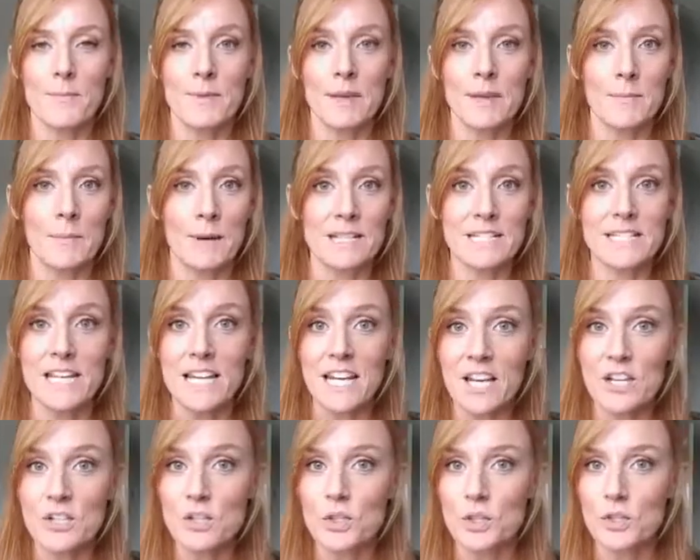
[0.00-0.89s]
in my
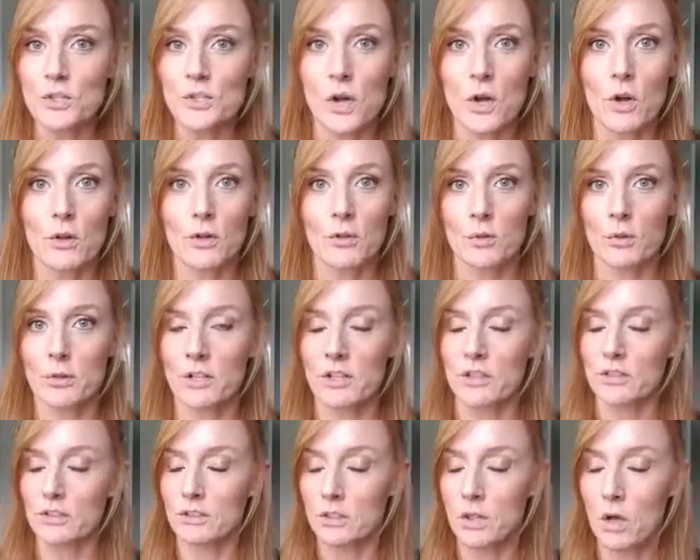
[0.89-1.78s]
teenage years all through
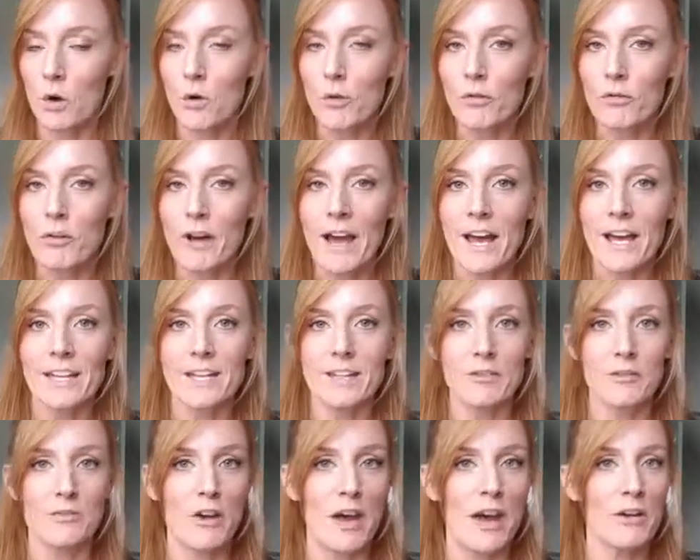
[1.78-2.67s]
the low fat
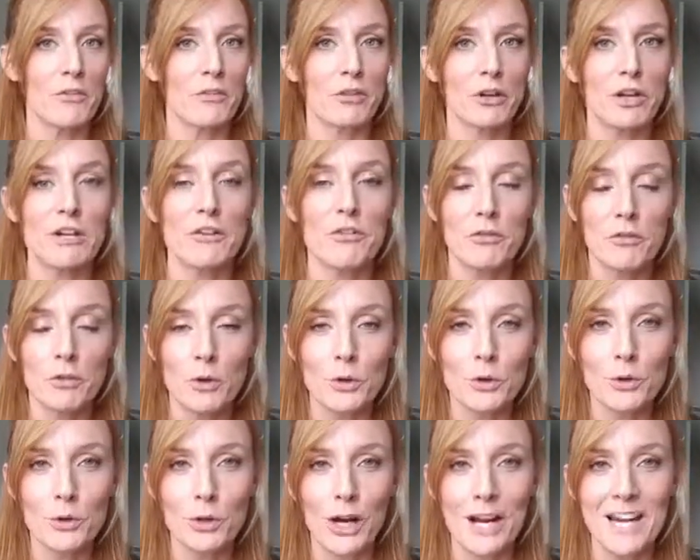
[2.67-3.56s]
and fat-free
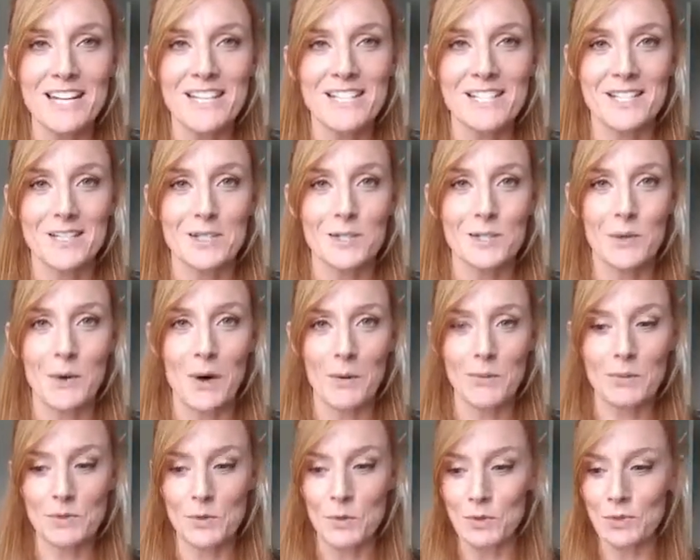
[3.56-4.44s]
food craze. And so I
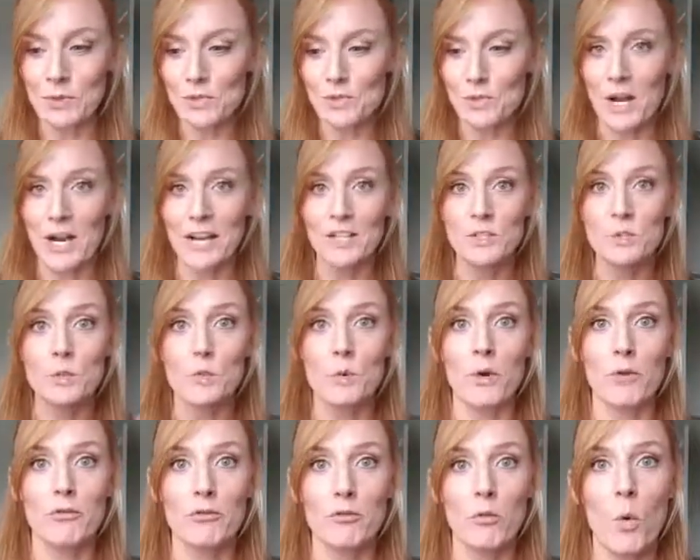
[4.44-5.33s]
was always trying to
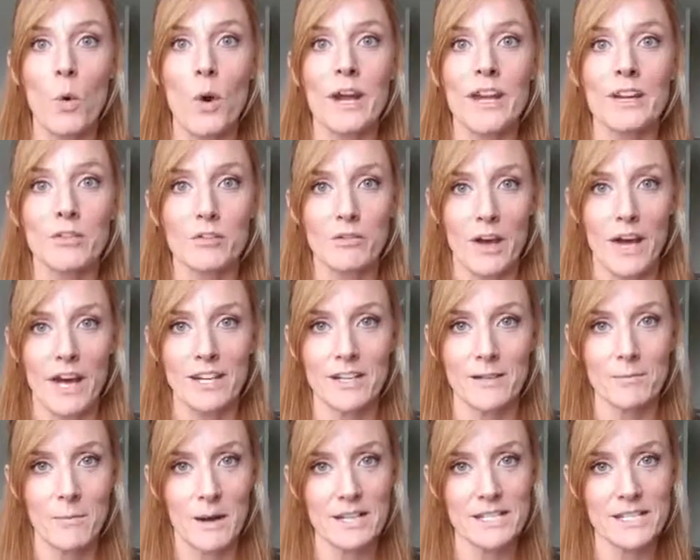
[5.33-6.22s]
avoid fat
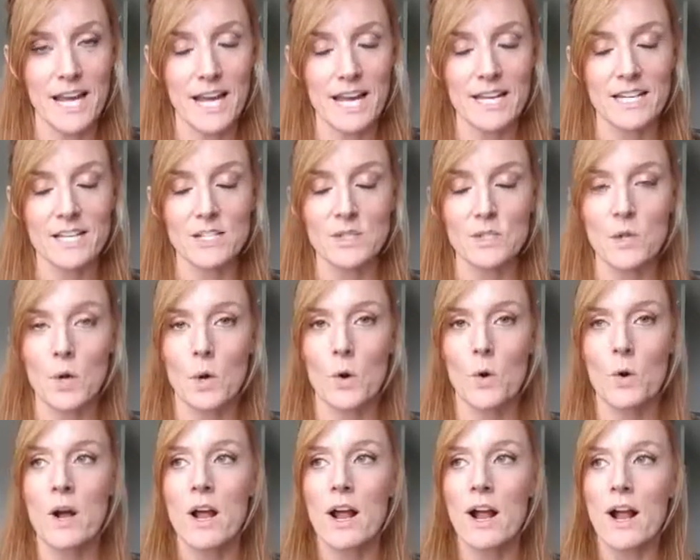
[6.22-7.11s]
in my diet.
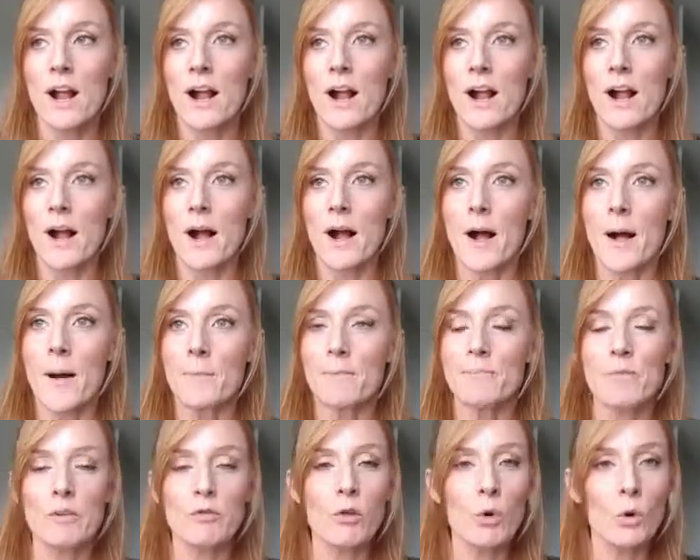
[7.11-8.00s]
So,
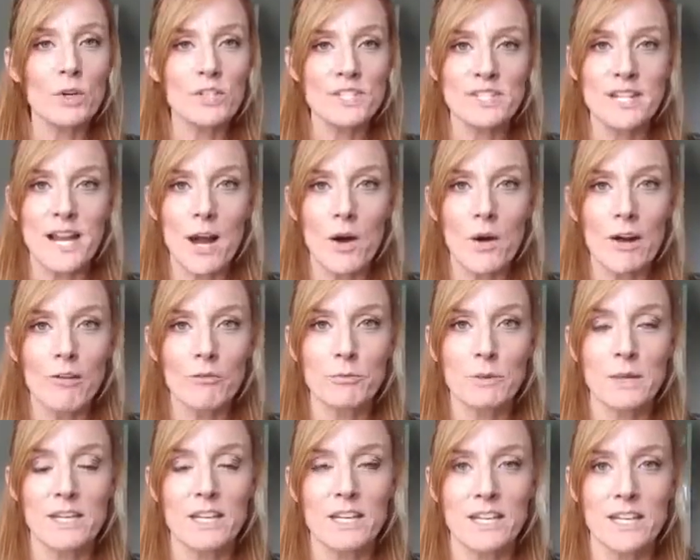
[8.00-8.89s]
of course, now I've
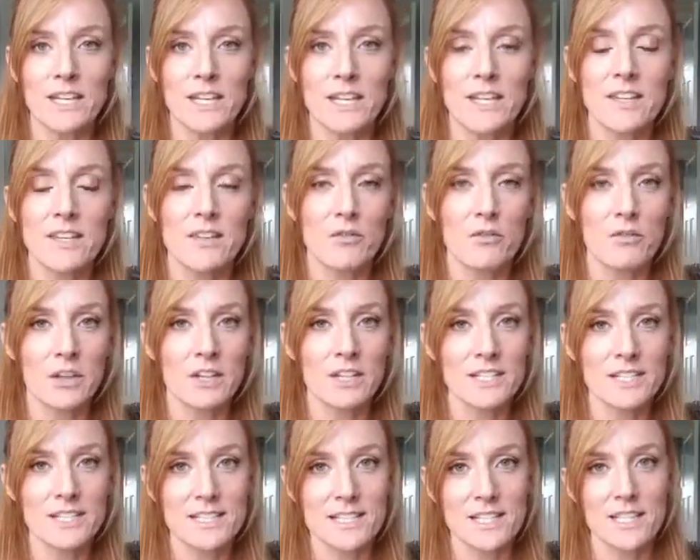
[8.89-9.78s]
been in the
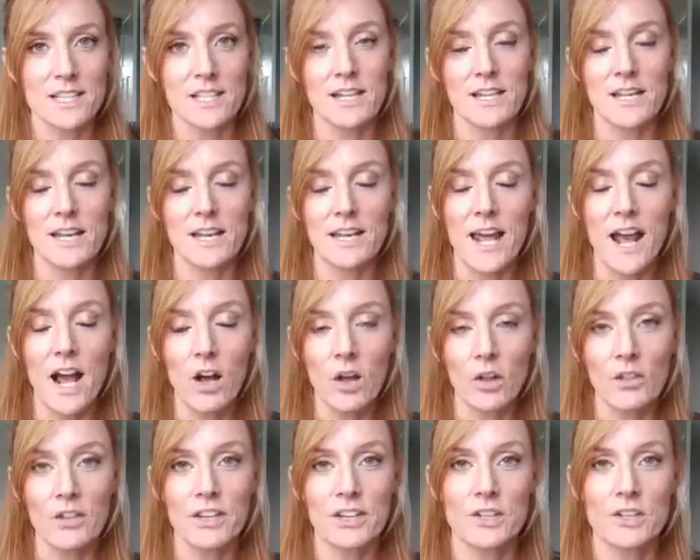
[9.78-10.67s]
fitness and
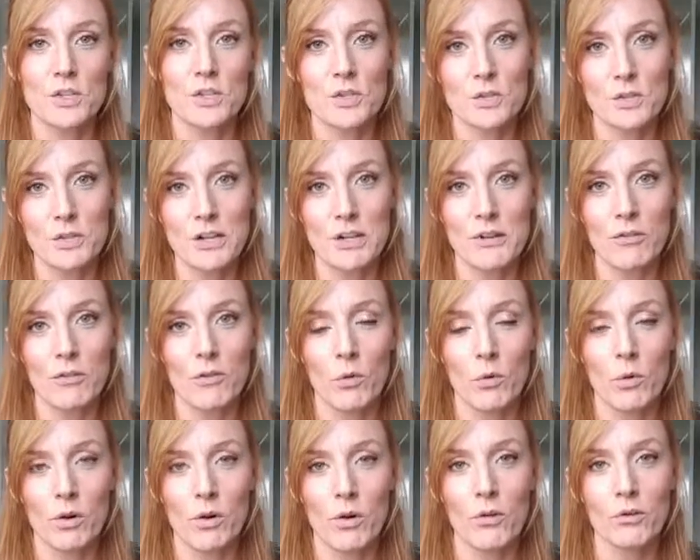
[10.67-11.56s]
health industry
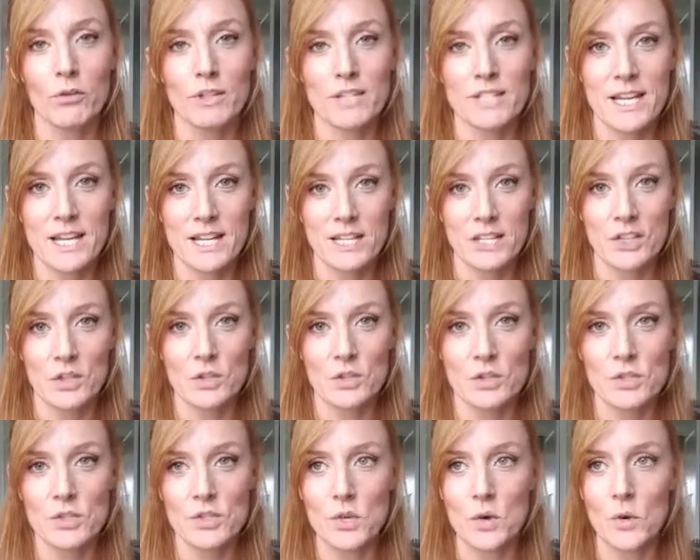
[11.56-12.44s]
for over 10
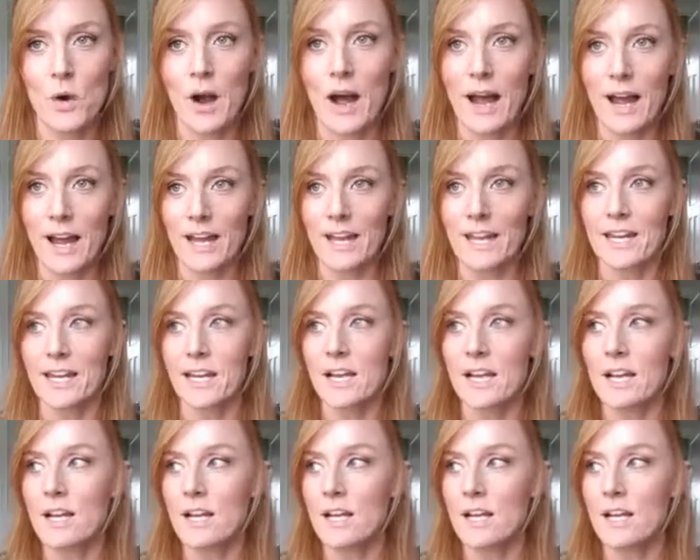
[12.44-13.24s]
years. So I